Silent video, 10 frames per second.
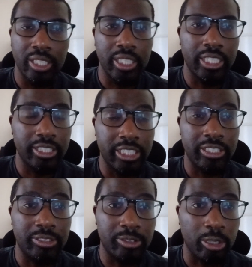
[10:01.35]
He
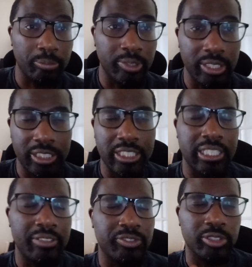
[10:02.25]
did
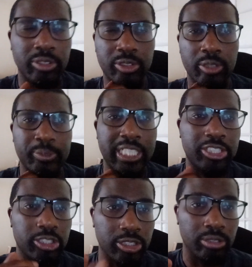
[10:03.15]
have some good
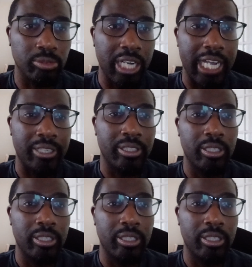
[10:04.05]
combinations on the right